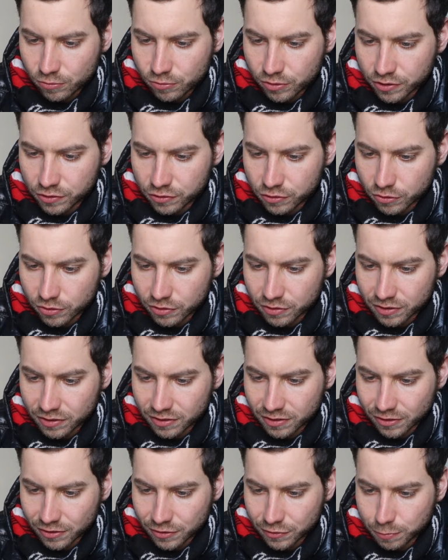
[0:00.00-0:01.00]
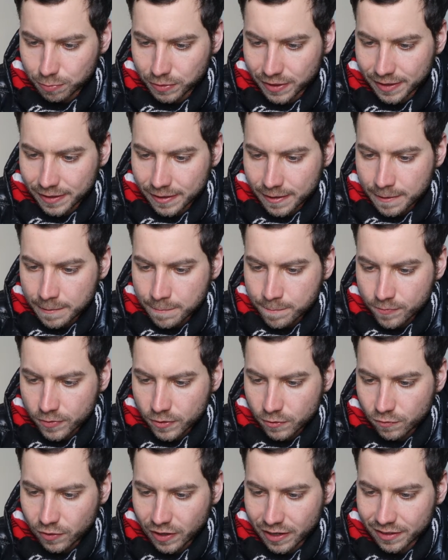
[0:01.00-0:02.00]
resources are spent,
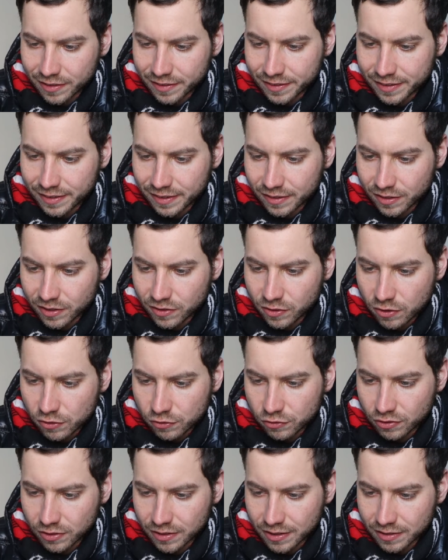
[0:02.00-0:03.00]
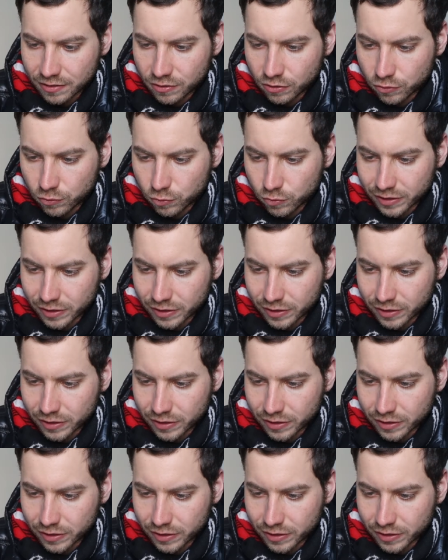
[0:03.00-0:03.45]
violating the notion that those